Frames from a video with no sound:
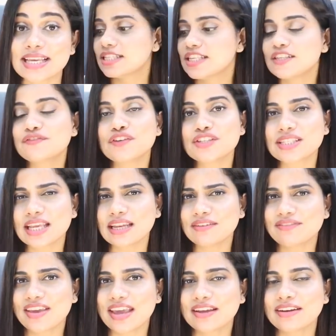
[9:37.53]
This is for skin
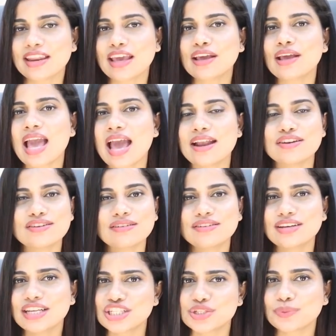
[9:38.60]
awakening and
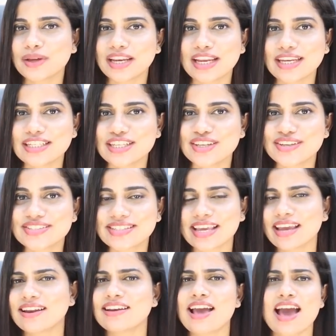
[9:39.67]
rejuvenating your
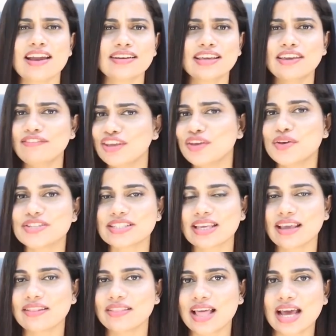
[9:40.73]
skin and giving your
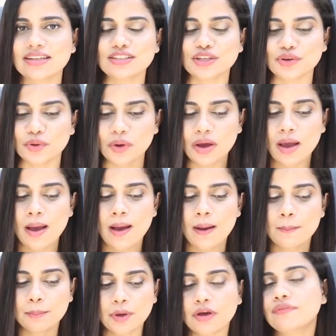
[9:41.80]
skin that
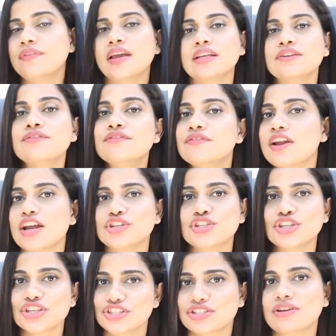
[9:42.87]
perfect
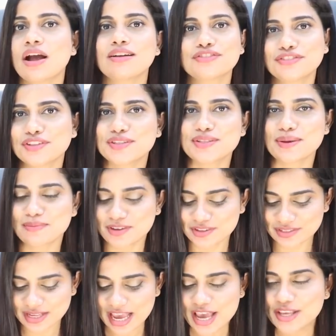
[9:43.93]
fresh start for the
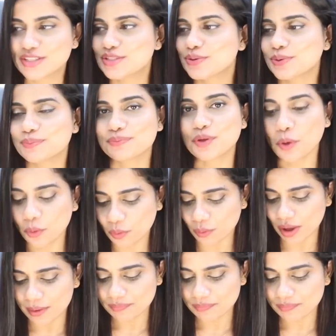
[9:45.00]
summers. So cocoa,